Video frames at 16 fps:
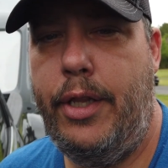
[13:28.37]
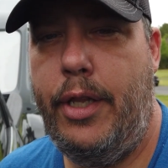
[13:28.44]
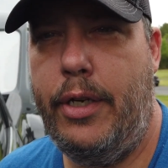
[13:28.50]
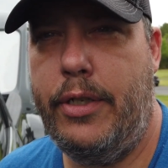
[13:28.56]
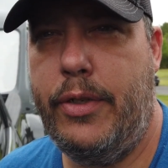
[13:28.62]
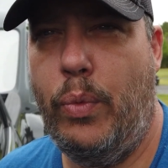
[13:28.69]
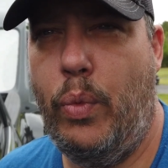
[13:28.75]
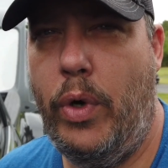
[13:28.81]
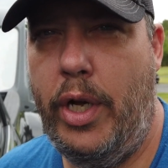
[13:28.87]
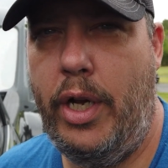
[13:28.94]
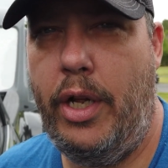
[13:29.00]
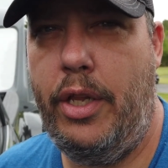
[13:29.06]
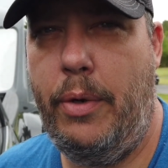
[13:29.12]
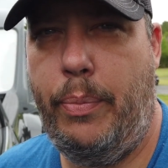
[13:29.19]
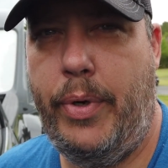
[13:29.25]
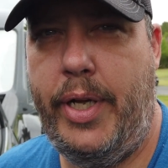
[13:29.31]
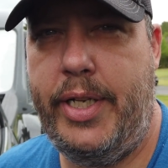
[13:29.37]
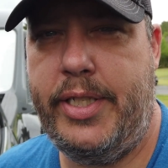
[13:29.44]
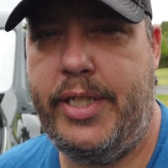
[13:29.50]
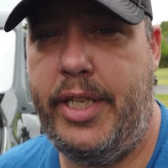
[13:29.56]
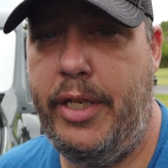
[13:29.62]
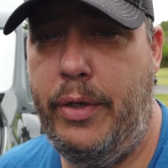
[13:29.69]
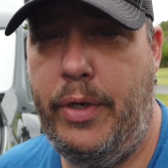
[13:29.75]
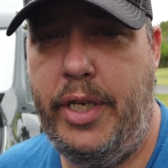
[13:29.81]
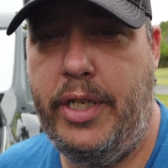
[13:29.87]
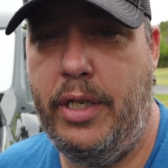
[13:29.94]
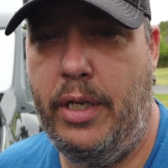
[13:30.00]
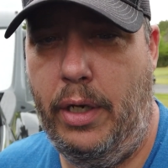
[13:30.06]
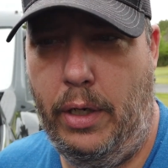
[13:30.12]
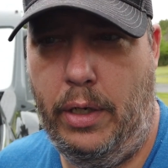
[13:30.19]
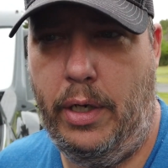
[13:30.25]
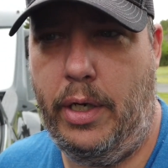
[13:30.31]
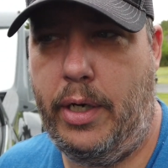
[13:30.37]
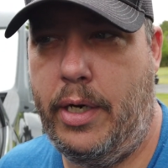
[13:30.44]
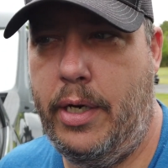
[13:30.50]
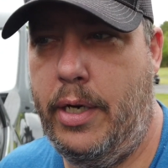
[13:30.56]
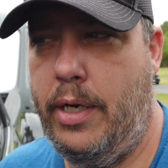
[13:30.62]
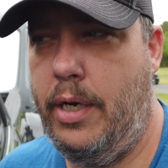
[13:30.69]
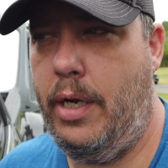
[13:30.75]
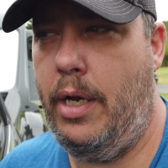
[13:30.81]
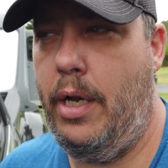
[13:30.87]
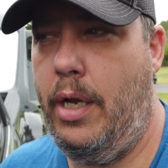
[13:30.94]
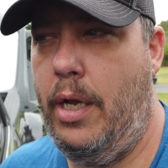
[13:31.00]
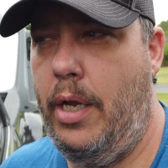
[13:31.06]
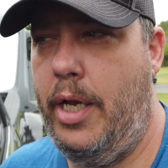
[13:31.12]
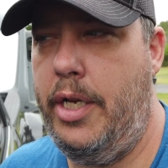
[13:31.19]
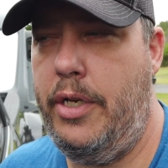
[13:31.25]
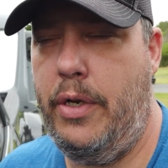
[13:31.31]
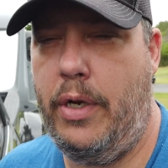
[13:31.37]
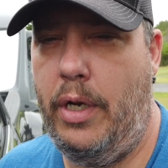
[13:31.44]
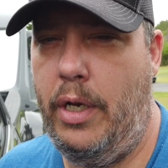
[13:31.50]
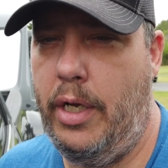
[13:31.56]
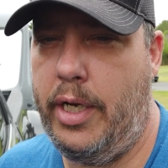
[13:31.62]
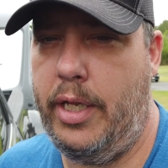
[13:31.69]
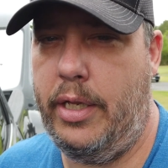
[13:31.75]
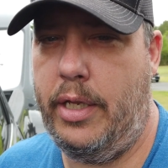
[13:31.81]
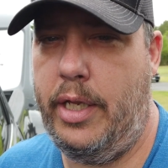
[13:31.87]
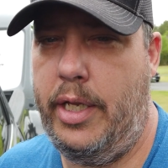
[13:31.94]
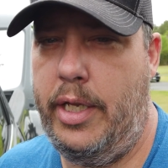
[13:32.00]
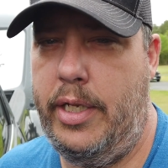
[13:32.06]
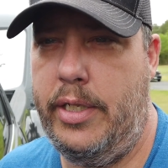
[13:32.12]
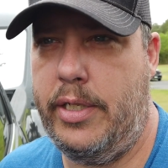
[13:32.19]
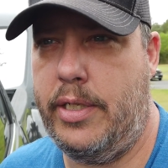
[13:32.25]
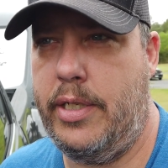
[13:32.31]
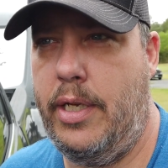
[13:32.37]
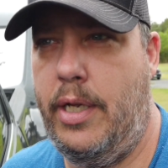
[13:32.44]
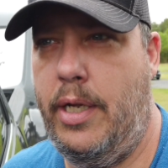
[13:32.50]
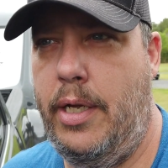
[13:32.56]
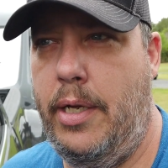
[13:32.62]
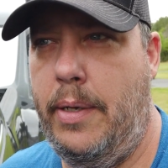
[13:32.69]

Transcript: There's one other place that you need to look, and you can look at these